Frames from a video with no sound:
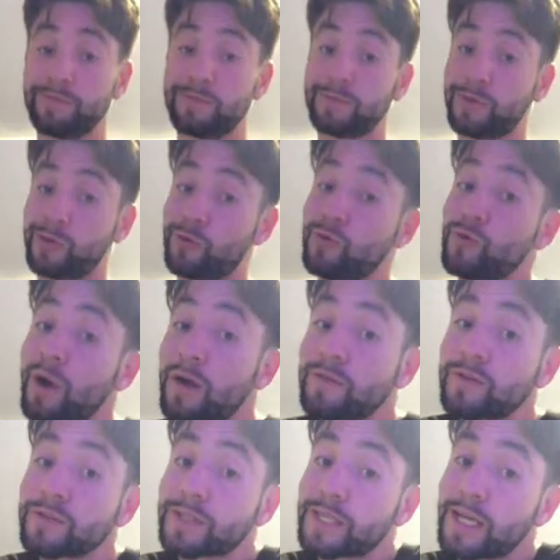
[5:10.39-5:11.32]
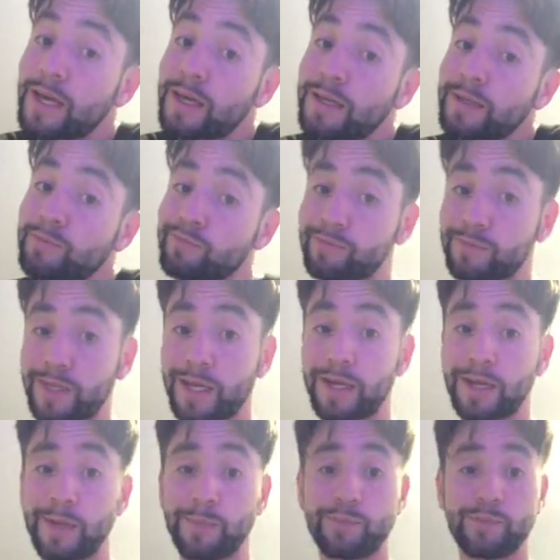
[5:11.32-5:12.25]
whoever said
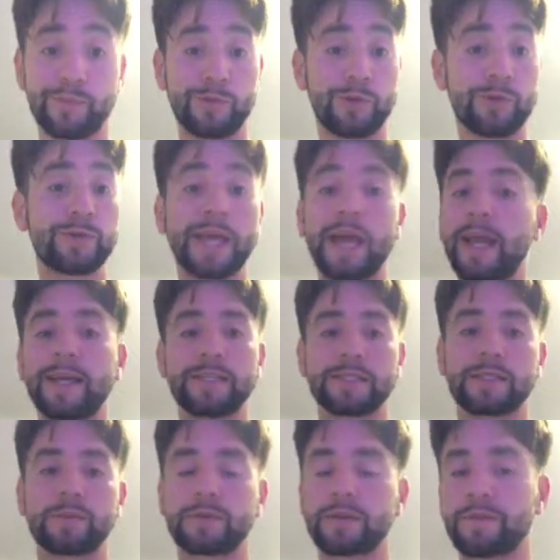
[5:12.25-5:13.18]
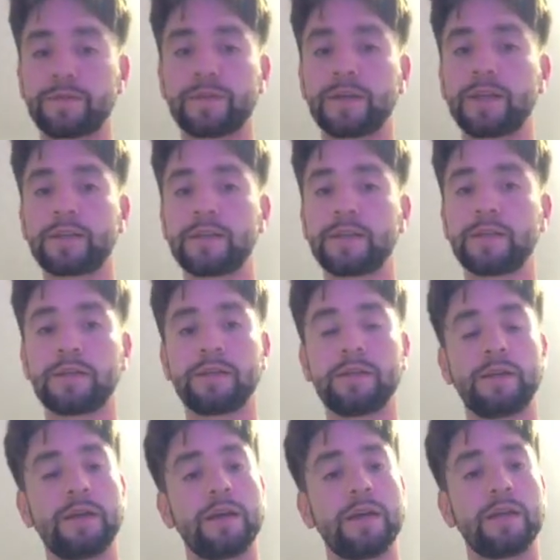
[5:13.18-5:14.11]
that you can't get something for nothing
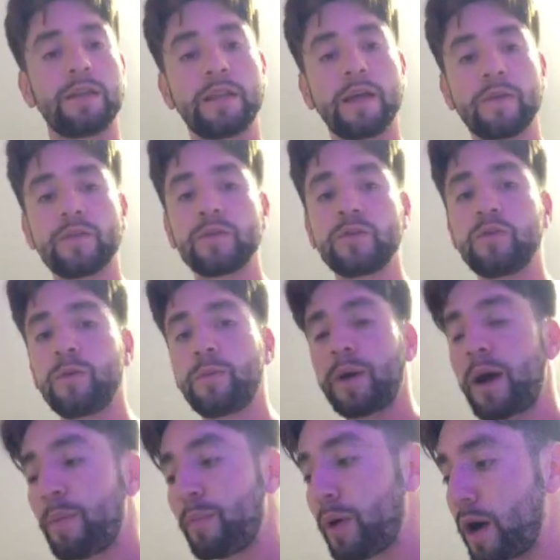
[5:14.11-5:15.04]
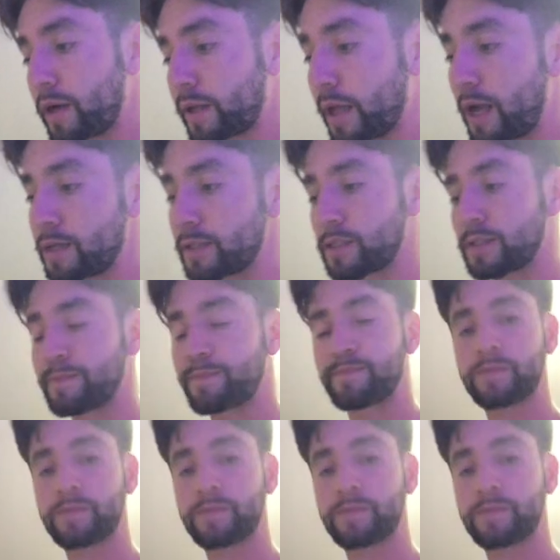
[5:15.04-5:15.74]
never knew about podcasting.